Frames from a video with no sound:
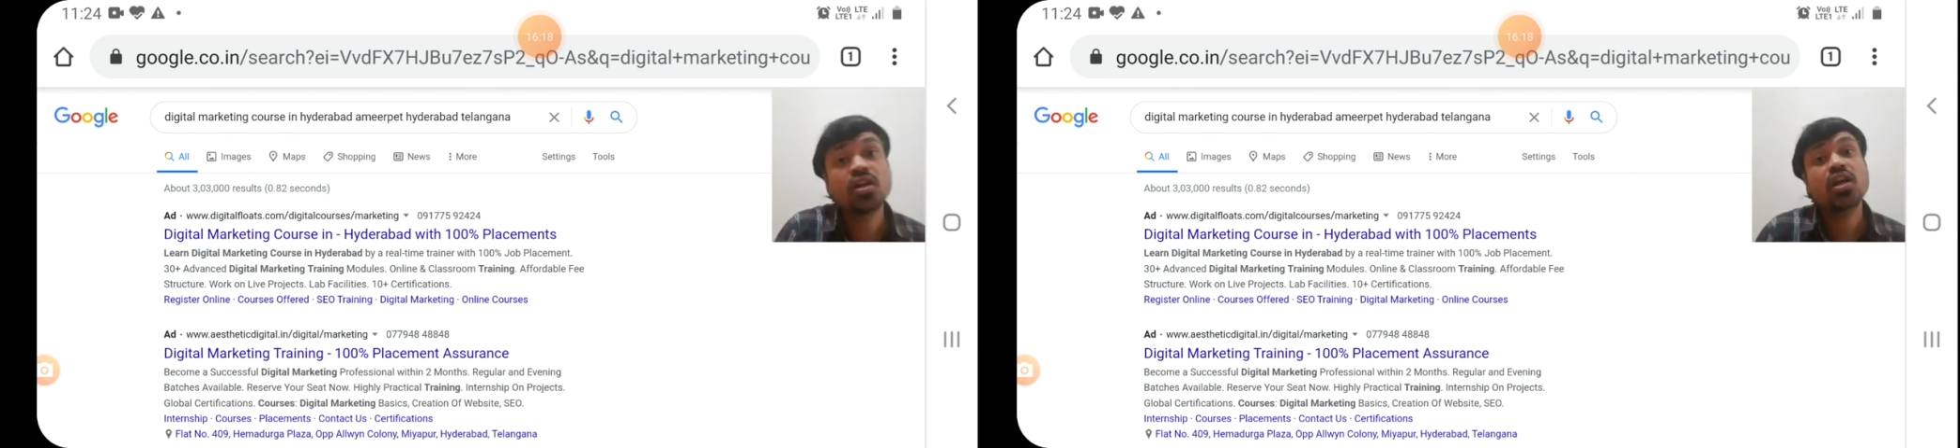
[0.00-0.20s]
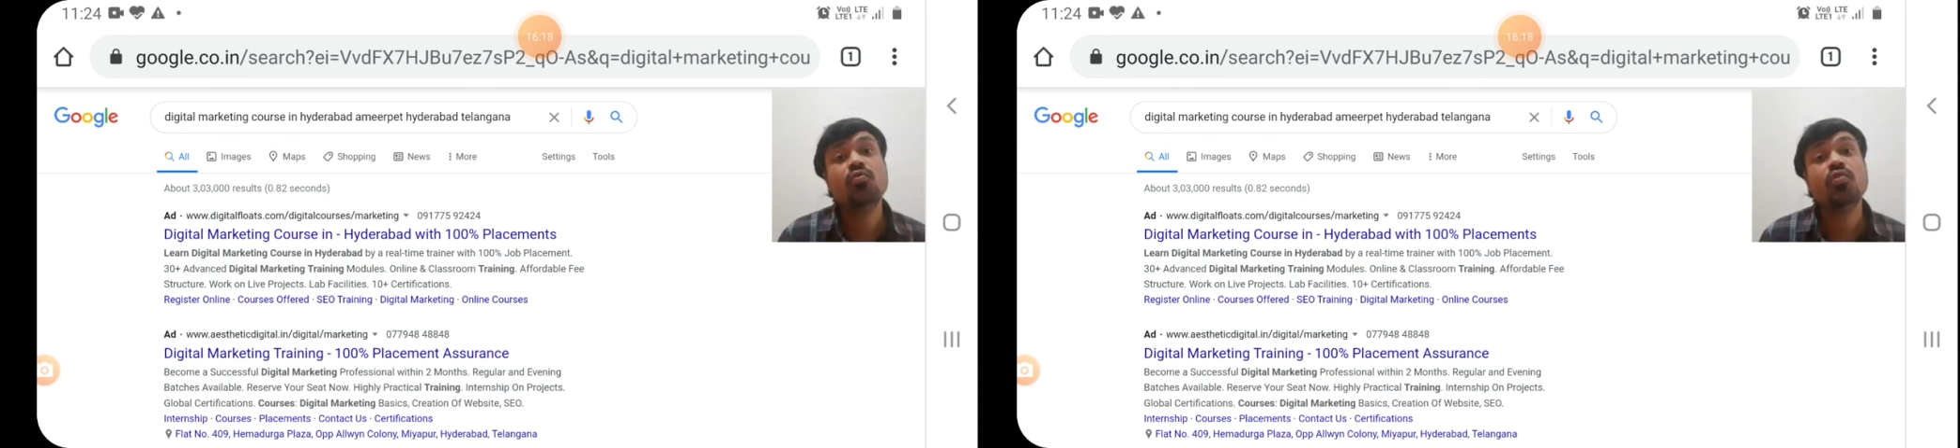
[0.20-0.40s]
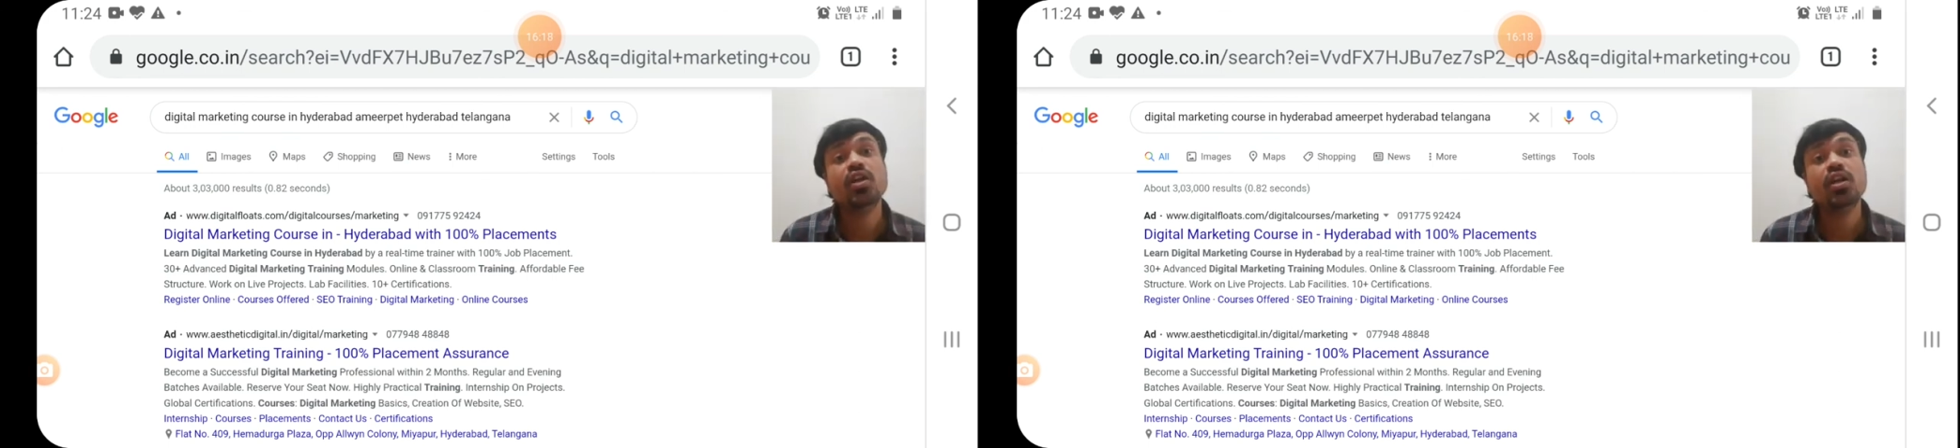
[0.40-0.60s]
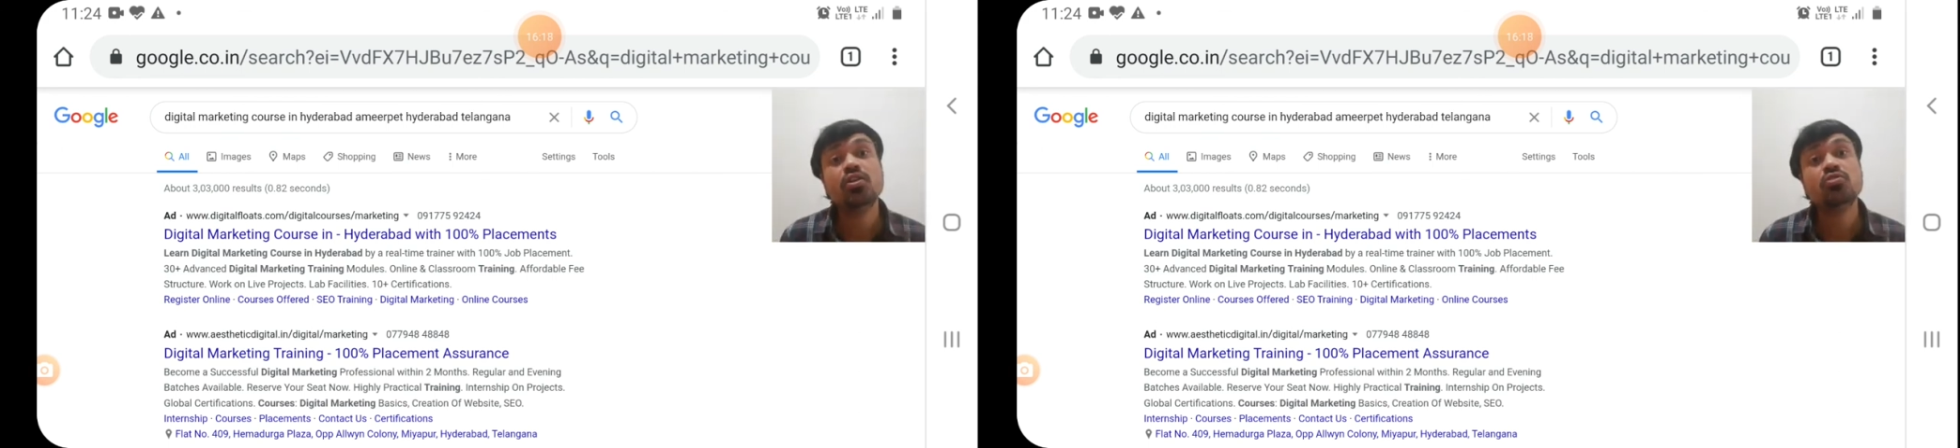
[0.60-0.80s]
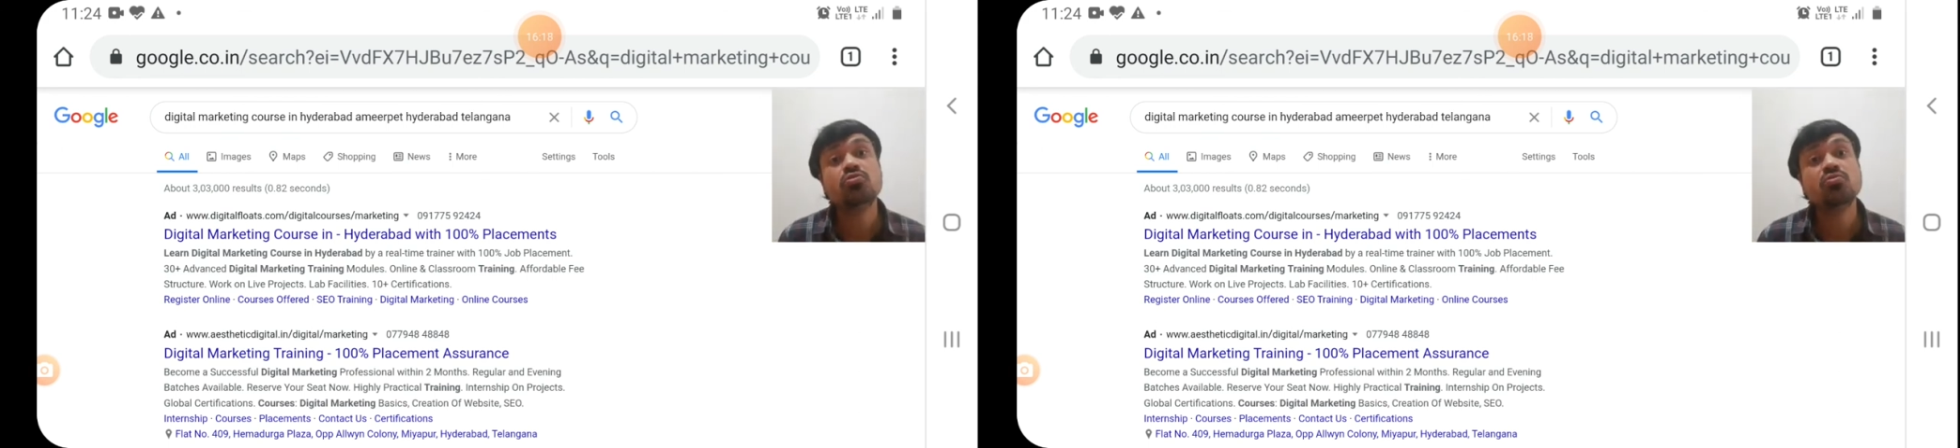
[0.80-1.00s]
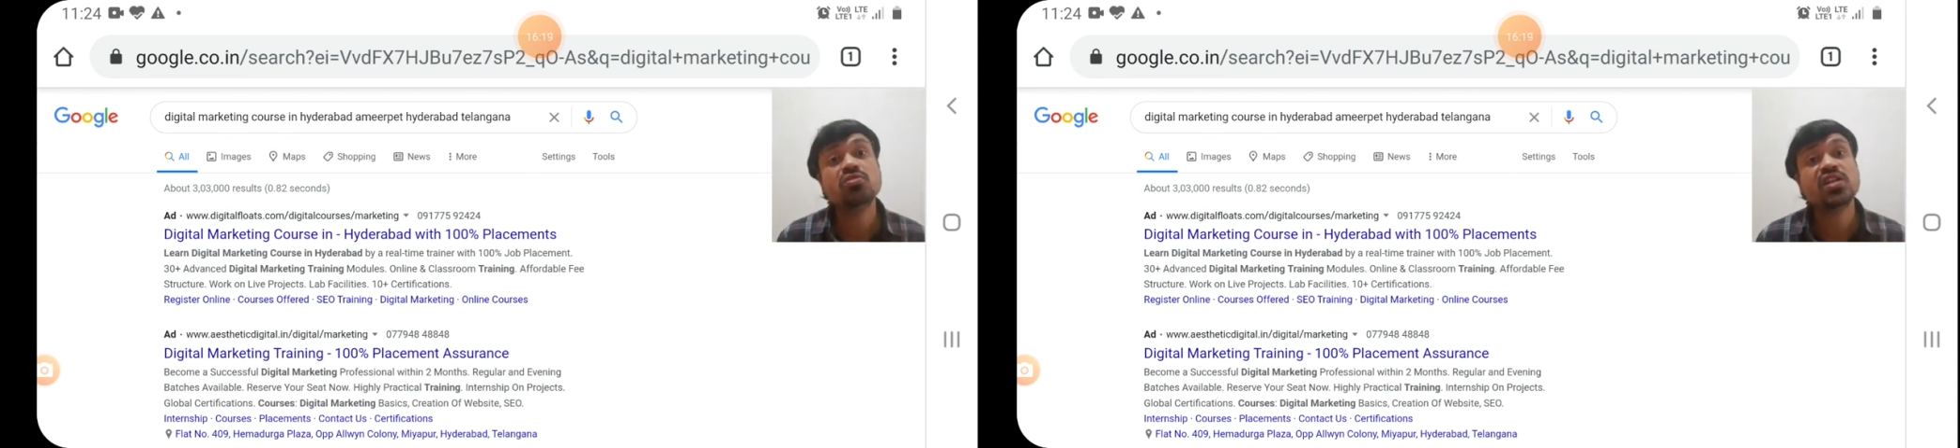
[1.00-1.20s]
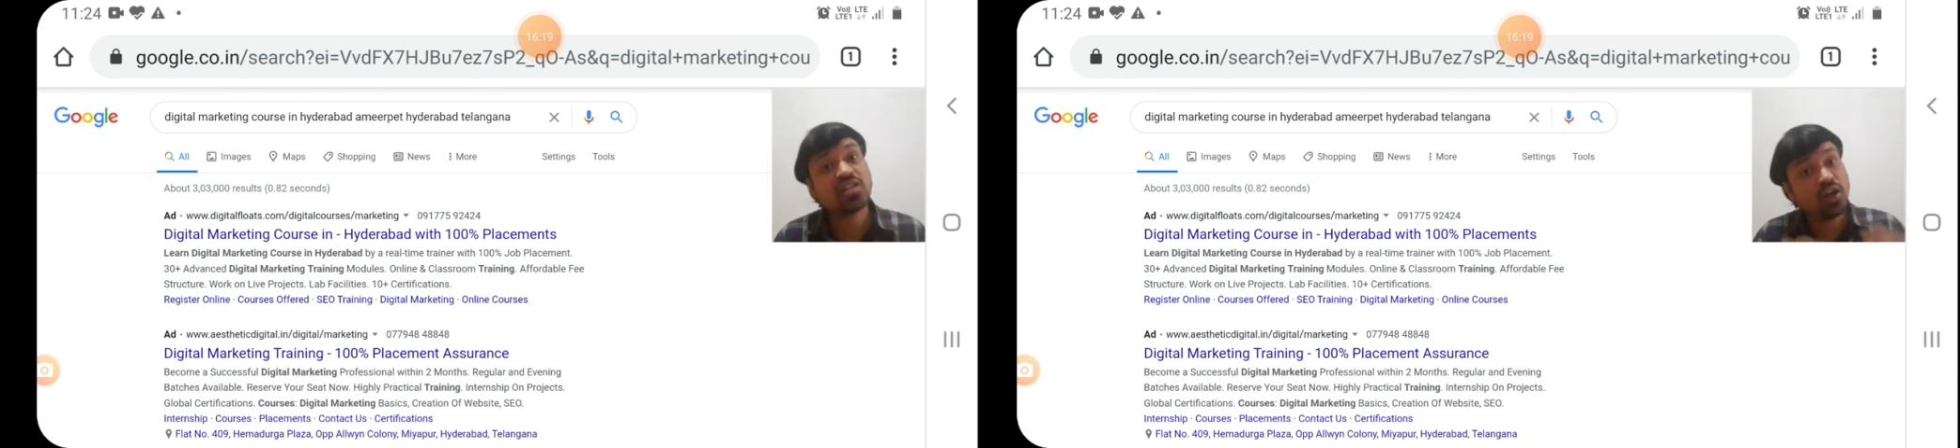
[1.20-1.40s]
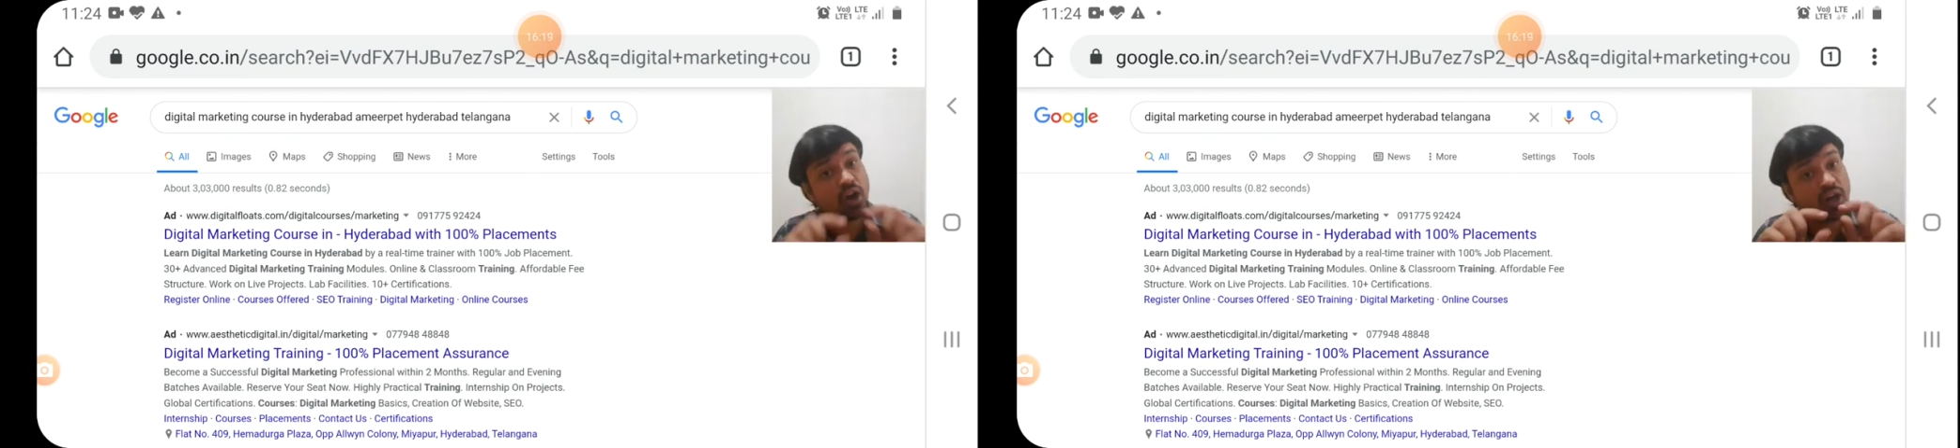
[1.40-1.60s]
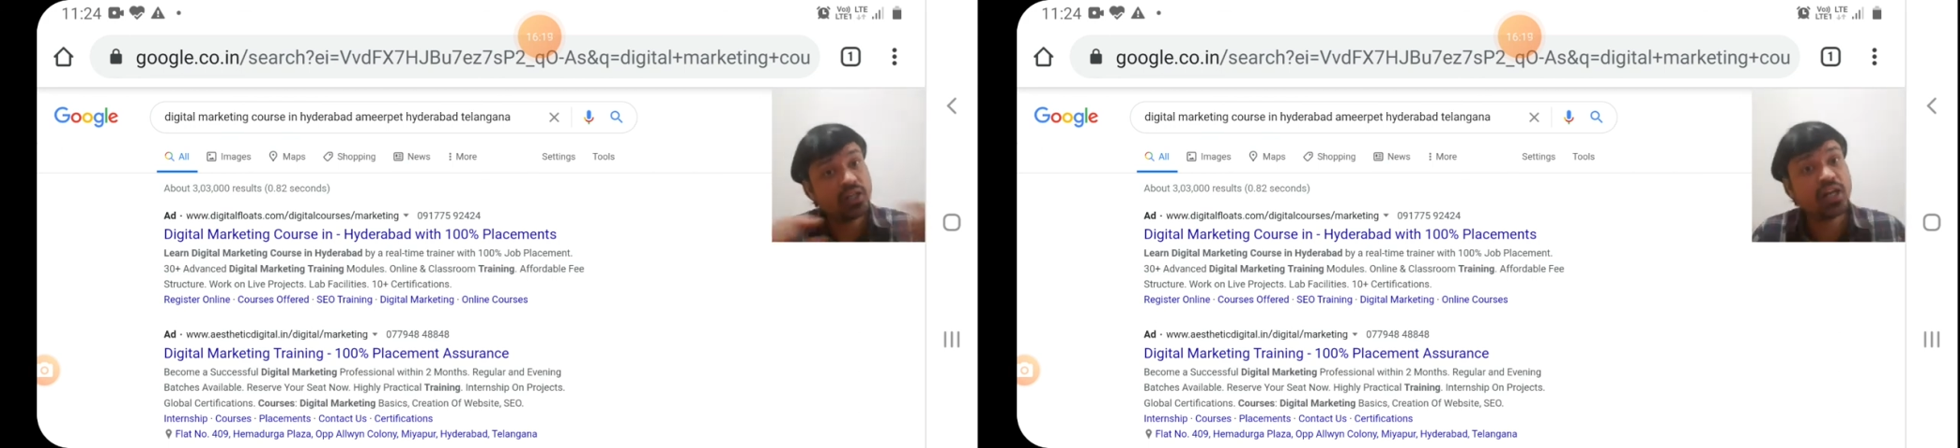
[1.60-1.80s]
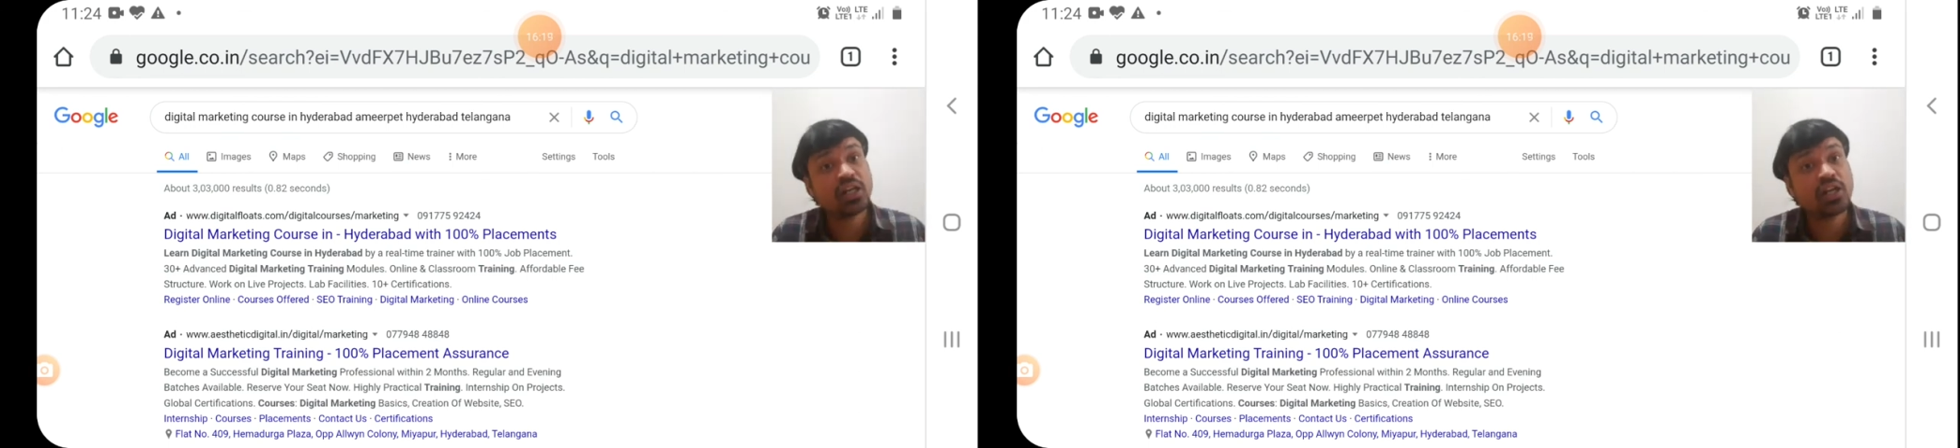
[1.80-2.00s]
we need to choose as a long
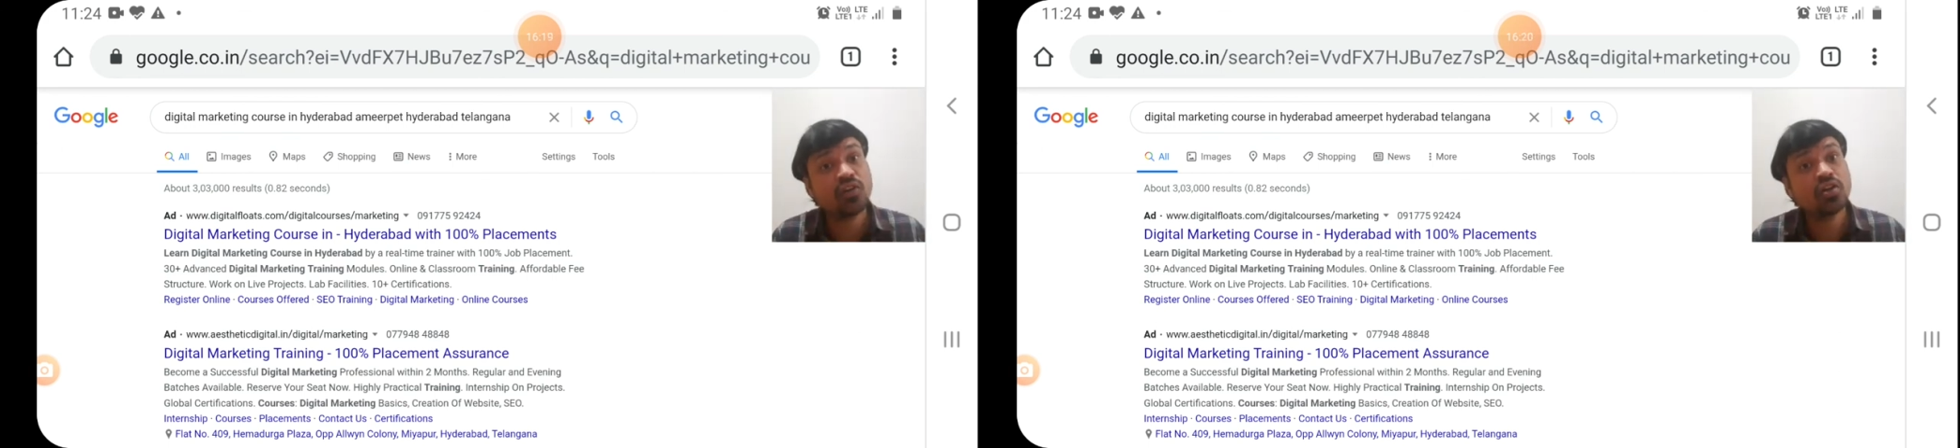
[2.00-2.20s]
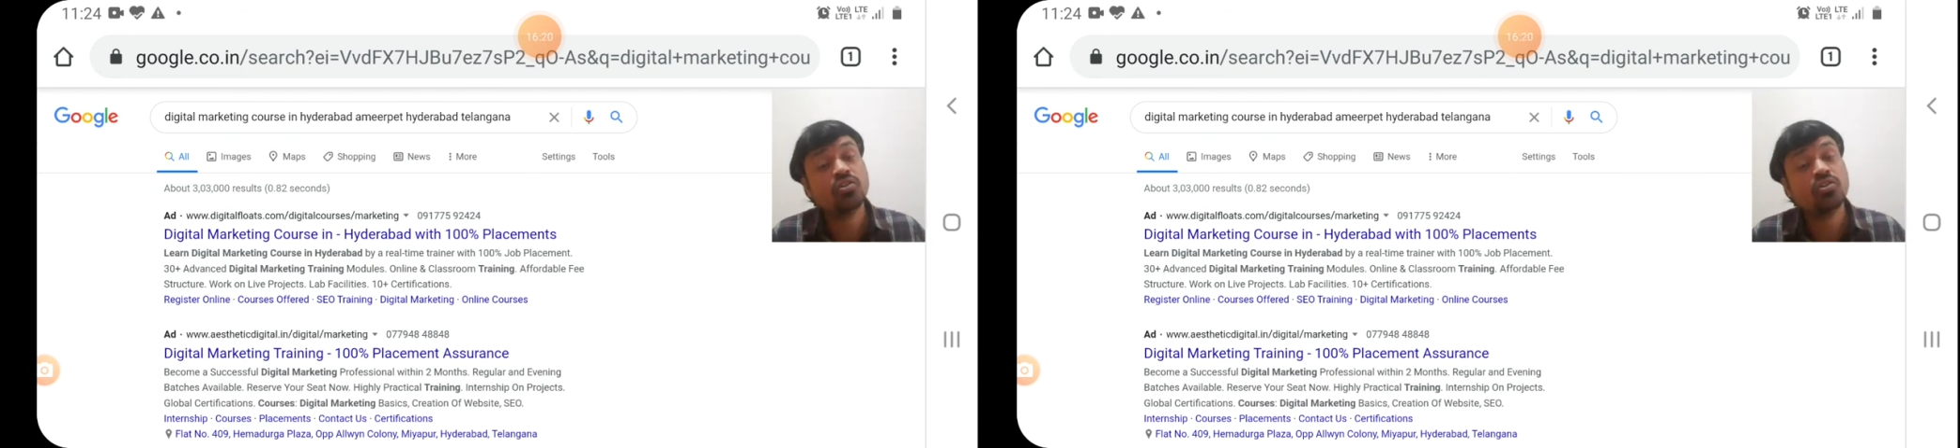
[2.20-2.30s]
tail keyword to